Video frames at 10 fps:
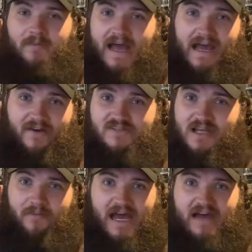have,
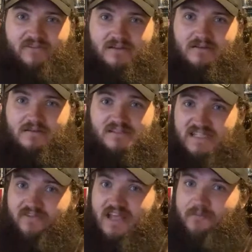some haven't.
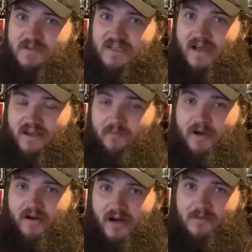78%
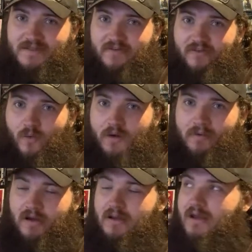compared to 100% for the
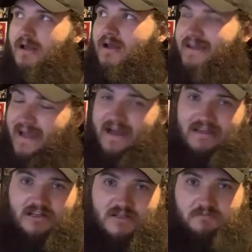women. Yeah, I
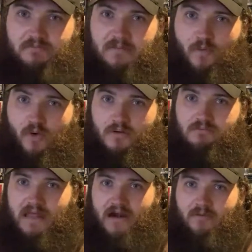get there's been more
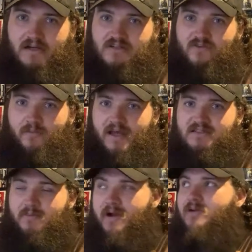ladder matches for the men's
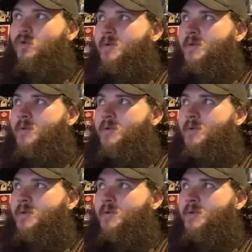compared to the